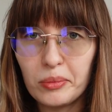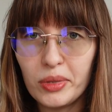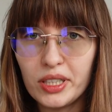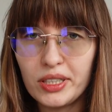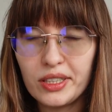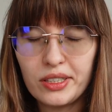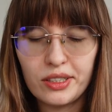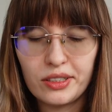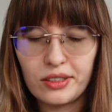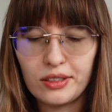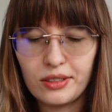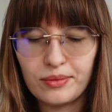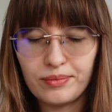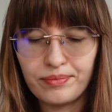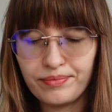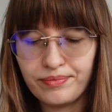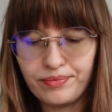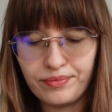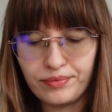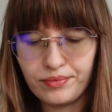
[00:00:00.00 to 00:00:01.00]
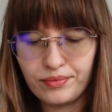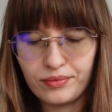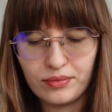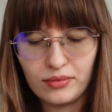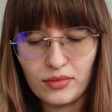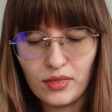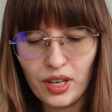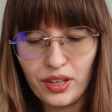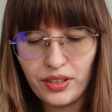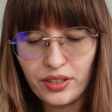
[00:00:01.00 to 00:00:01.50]
but
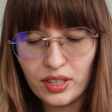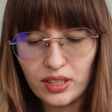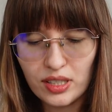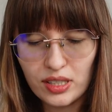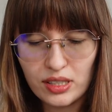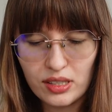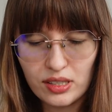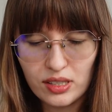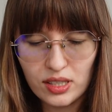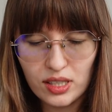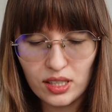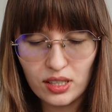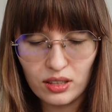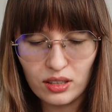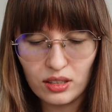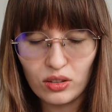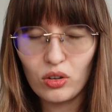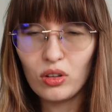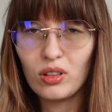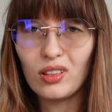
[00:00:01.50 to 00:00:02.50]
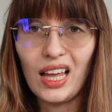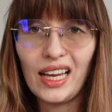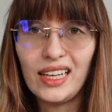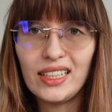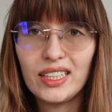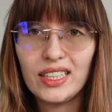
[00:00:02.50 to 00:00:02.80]
I think that's still a light